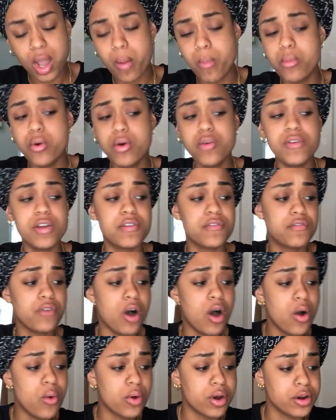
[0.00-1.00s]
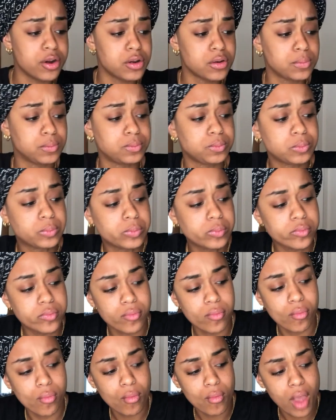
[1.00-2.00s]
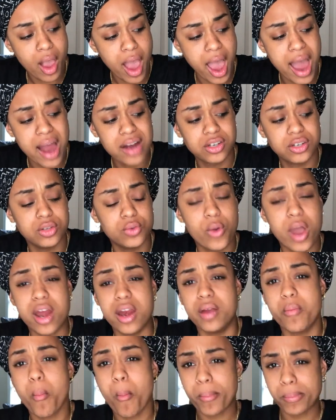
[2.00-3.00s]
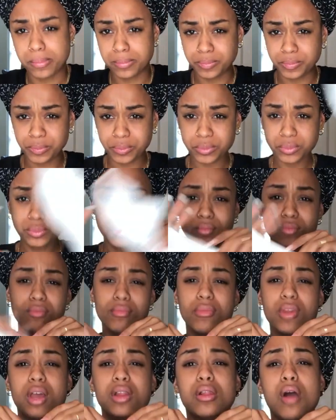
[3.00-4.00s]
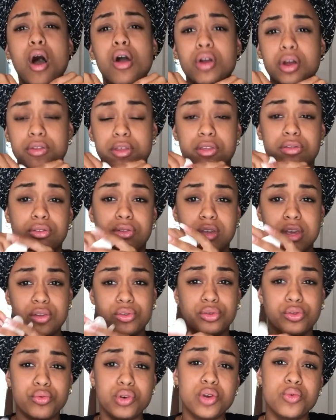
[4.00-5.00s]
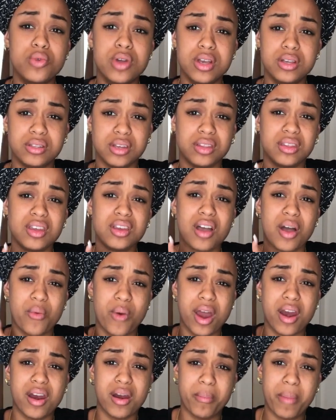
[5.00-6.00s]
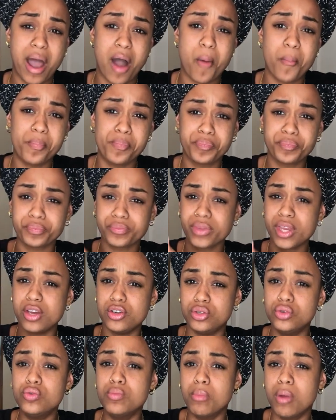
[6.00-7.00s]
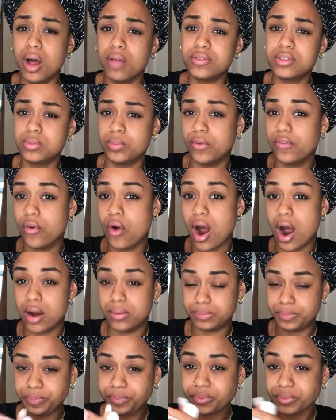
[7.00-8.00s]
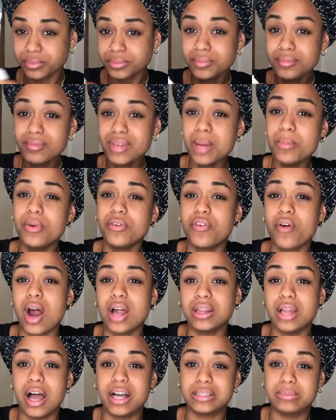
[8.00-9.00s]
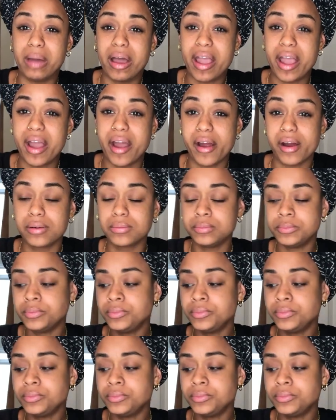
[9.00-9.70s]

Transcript: Moving forward, I actually waited longer than 3 weeks. I think I waited about 2 months before I locked my hair.